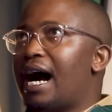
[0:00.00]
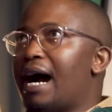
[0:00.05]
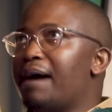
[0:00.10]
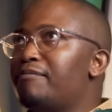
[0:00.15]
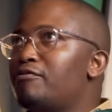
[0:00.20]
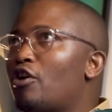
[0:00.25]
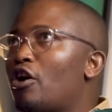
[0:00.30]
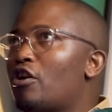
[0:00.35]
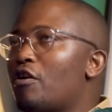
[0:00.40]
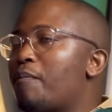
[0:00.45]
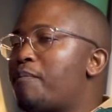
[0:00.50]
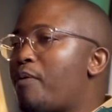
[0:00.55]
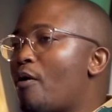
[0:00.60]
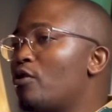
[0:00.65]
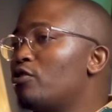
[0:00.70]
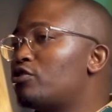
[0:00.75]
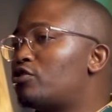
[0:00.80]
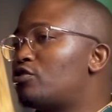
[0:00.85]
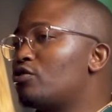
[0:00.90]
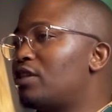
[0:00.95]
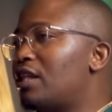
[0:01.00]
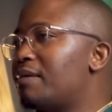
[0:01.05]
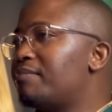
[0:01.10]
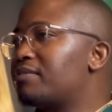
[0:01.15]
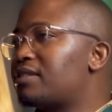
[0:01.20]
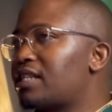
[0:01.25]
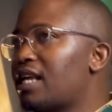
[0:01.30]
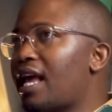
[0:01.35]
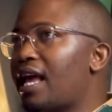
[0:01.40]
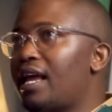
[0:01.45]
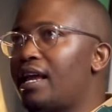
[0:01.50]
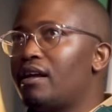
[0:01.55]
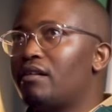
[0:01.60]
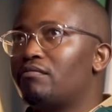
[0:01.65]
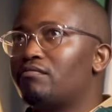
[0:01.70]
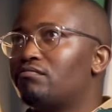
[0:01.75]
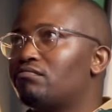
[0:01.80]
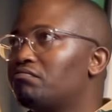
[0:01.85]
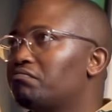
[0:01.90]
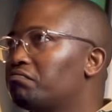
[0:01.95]
I'm not opposed to them
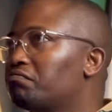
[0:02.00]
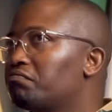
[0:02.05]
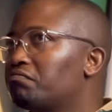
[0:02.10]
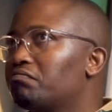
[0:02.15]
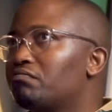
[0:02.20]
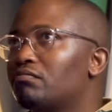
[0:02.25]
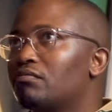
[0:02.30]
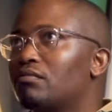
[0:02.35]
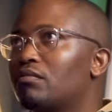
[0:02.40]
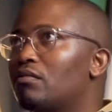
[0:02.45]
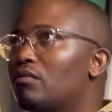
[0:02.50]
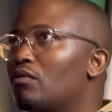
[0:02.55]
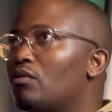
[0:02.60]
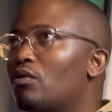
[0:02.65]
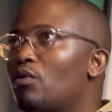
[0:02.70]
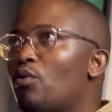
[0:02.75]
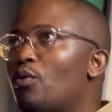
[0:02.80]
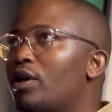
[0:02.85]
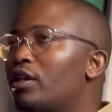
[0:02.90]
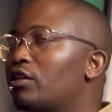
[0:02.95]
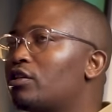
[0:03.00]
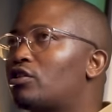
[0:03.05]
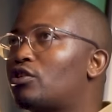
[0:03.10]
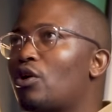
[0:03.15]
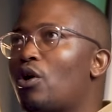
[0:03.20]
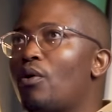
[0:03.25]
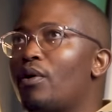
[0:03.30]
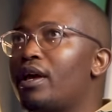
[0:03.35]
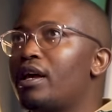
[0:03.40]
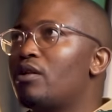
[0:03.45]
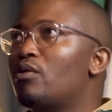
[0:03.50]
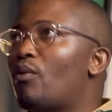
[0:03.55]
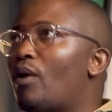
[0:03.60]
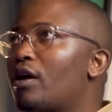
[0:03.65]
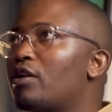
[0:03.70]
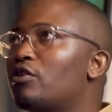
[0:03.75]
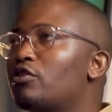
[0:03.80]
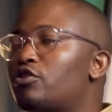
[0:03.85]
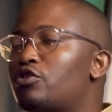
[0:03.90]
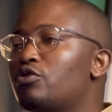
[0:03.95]
saying we'll throw in
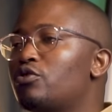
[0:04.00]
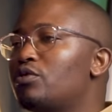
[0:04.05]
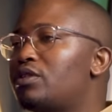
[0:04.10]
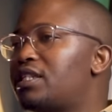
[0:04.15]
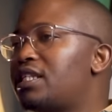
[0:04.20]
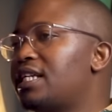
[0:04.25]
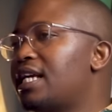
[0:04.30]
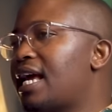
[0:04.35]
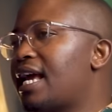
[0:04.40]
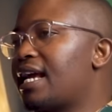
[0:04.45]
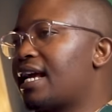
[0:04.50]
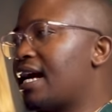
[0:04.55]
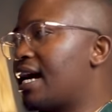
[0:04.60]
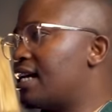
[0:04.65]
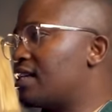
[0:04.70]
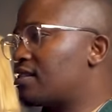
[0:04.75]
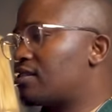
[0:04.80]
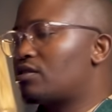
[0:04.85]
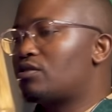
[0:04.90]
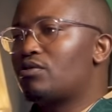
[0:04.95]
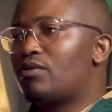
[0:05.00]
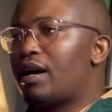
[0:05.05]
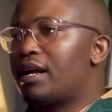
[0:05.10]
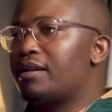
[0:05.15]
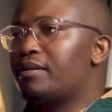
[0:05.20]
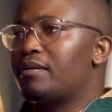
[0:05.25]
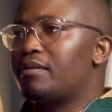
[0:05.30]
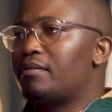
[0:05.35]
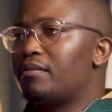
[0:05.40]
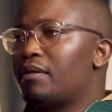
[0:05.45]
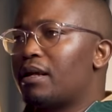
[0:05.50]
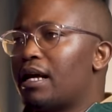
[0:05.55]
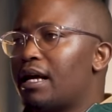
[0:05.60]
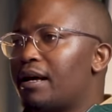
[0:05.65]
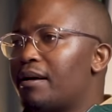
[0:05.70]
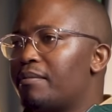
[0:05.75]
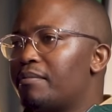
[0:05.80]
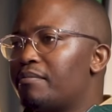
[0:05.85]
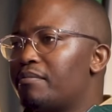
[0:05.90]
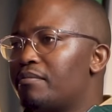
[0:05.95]
one or two DA guys to run
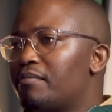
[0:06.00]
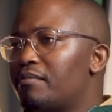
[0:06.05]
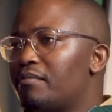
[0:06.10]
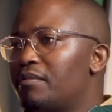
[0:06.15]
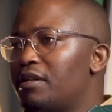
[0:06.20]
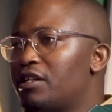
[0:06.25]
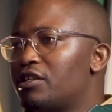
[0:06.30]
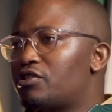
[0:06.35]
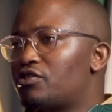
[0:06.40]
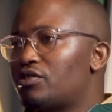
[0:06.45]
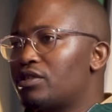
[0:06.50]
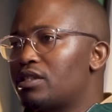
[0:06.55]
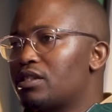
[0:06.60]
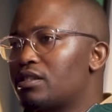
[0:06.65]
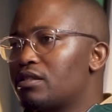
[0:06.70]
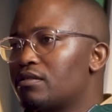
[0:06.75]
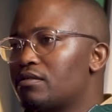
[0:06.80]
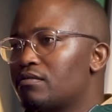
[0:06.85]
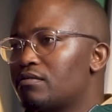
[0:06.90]
ministries.